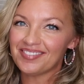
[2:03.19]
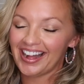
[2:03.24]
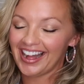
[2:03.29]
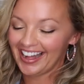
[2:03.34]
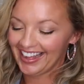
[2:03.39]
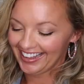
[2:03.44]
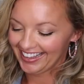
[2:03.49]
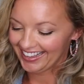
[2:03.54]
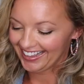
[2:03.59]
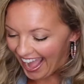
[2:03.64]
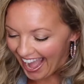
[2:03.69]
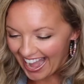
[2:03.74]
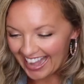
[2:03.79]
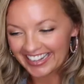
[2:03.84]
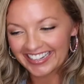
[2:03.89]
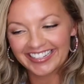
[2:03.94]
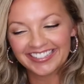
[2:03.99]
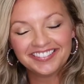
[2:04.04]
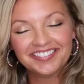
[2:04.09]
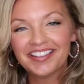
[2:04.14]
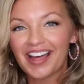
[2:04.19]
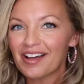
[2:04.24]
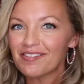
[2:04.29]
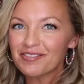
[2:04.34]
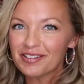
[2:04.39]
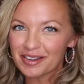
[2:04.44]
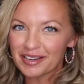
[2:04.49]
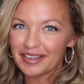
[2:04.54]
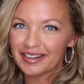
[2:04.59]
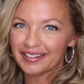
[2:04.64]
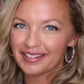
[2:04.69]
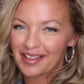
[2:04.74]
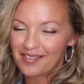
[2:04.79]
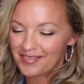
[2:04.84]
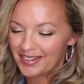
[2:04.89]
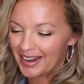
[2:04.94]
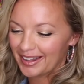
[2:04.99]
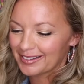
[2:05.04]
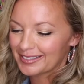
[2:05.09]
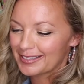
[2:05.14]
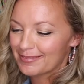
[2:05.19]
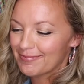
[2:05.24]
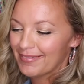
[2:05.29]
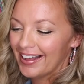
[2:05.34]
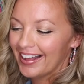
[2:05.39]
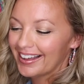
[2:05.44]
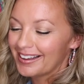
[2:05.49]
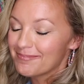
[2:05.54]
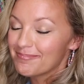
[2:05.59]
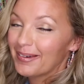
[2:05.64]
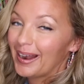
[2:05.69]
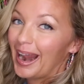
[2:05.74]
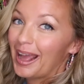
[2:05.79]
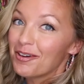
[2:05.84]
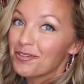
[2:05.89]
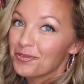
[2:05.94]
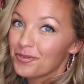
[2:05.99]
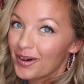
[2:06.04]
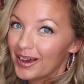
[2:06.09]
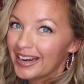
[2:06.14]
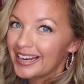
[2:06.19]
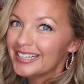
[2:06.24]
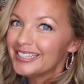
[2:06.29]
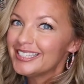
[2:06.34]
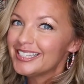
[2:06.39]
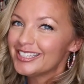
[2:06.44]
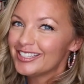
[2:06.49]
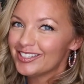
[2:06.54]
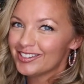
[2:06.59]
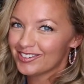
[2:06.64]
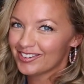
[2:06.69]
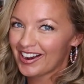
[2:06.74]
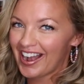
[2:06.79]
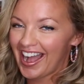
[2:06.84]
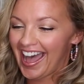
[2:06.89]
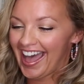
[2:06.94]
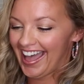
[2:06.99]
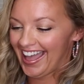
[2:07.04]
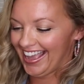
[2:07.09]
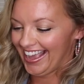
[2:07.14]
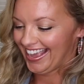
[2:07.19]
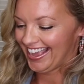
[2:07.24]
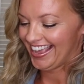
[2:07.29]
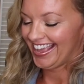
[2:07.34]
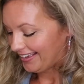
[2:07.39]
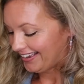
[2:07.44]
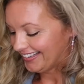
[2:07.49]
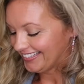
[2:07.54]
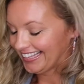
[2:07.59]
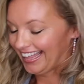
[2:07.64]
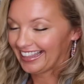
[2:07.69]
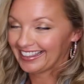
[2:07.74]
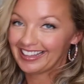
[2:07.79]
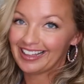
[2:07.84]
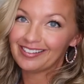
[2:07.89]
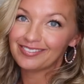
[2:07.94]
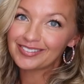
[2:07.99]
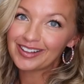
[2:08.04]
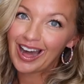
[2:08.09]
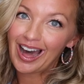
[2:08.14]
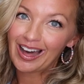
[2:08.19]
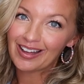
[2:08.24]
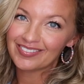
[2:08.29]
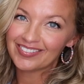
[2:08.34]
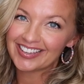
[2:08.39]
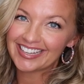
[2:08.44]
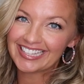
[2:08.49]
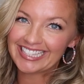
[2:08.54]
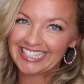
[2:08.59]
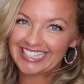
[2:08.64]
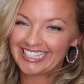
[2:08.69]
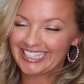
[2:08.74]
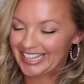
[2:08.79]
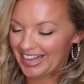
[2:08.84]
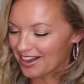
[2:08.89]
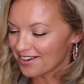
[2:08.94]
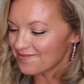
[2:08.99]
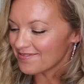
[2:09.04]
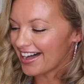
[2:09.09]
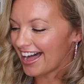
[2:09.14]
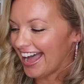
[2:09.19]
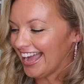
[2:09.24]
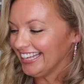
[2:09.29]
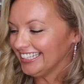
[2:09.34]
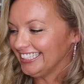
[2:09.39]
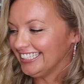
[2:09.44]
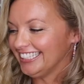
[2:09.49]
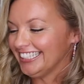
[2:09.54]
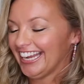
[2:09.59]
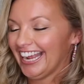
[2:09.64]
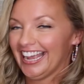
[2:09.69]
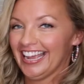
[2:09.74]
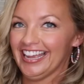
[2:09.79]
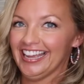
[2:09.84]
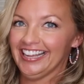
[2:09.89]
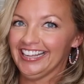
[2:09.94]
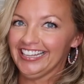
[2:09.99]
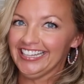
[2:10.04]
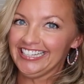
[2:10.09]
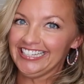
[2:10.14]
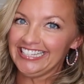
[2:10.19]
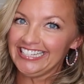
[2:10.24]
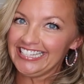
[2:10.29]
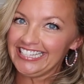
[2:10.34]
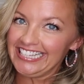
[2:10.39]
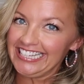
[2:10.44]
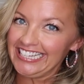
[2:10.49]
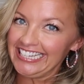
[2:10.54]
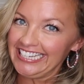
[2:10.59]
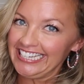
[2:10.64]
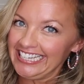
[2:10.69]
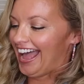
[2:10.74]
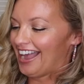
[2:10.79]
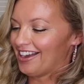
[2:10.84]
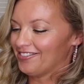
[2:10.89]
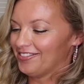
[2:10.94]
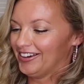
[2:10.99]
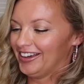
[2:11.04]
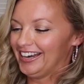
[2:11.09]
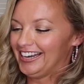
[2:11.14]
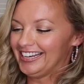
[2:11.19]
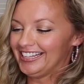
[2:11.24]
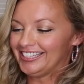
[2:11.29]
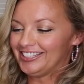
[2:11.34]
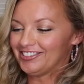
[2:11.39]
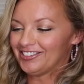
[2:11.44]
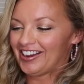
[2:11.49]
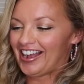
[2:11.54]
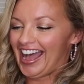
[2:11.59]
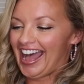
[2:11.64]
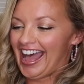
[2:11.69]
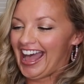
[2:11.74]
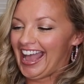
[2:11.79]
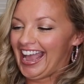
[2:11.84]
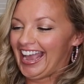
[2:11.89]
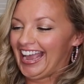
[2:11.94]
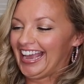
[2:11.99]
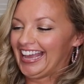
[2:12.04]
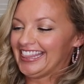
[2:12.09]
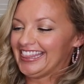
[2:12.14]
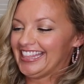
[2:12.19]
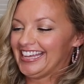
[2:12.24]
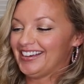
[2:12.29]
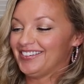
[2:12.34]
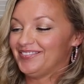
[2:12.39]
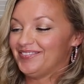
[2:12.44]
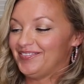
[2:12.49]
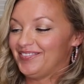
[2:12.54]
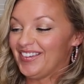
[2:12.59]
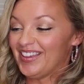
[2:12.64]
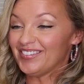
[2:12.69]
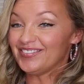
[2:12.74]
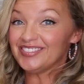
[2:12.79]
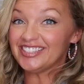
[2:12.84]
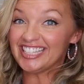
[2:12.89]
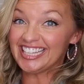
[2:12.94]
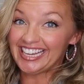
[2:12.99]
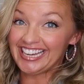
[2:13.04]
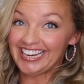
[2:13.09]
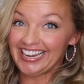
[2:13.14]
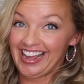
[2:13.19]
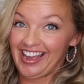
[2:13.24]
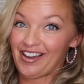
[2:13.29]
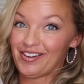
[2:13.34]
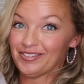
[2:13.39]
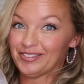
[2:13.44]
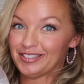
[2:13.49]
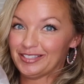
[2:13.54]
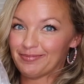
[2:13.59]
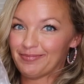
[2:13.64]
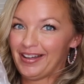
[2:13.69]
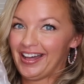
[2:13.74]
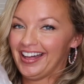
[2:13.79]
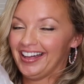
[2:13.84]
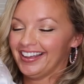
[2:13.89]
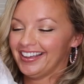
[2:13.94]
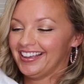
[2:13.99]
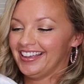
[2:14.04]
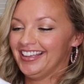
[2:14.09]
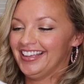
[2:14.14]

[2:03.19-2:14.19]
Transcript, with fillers: mug. I love a good 11 ounce mug, but I wanted to try, because I love coffee so much, and I wanted to try the 15 ounce mug.